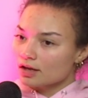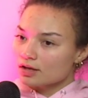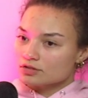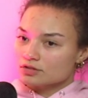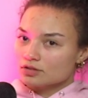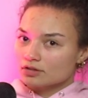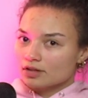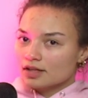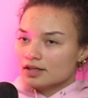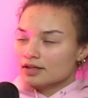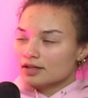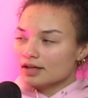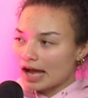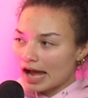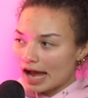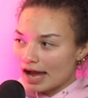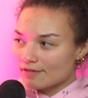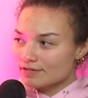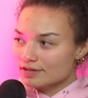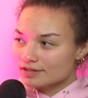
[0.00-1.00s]
So like
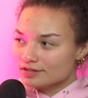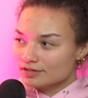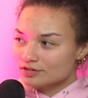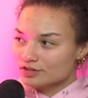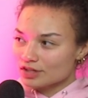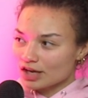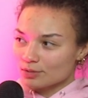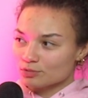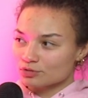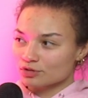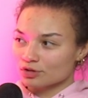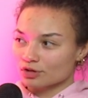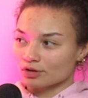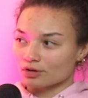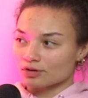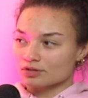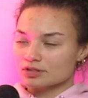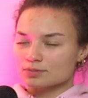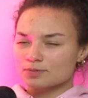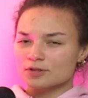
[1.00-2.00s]
having your time with your
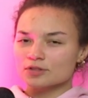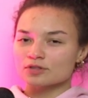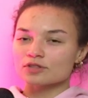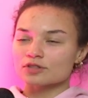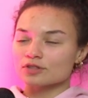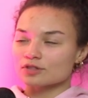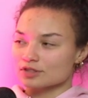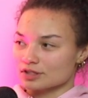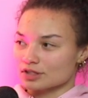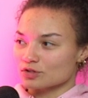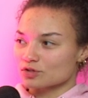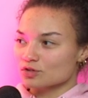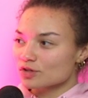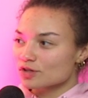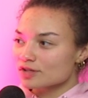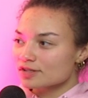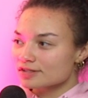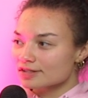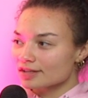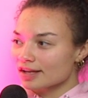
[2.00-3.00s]
girls, especially your
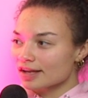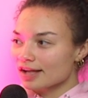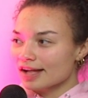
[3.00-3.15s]
sisters.